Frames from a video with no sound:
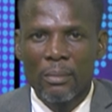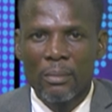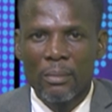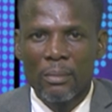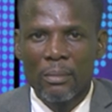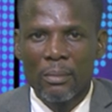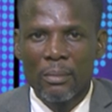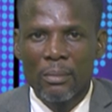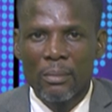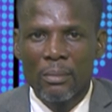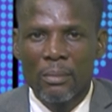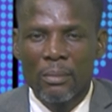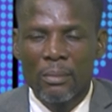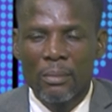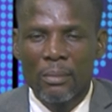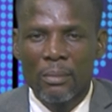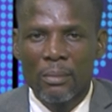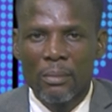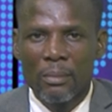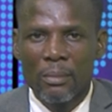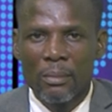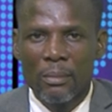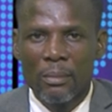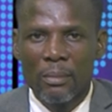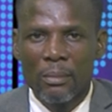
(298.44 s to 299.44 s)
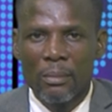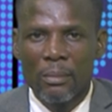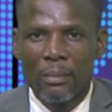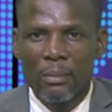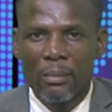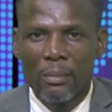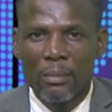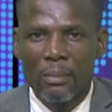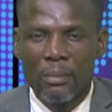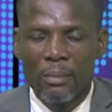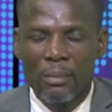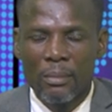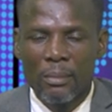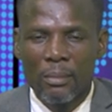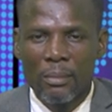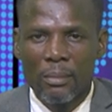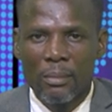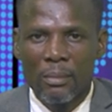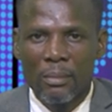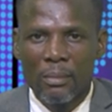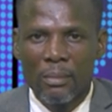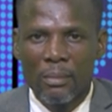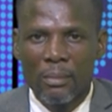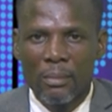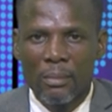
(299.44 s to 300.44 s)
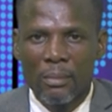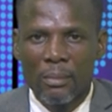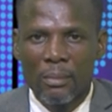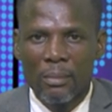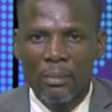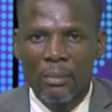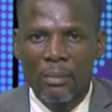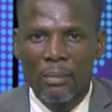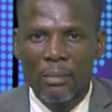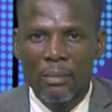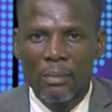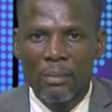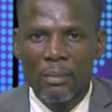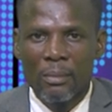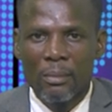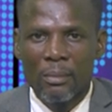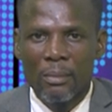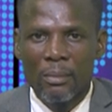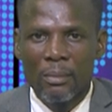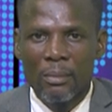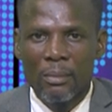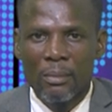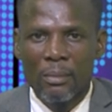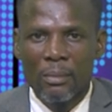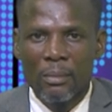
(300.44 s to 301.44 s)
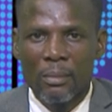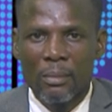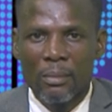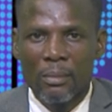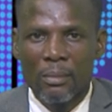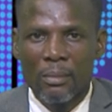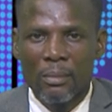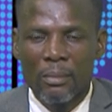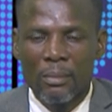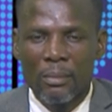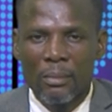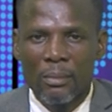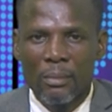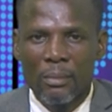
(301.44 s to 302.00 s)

(silent)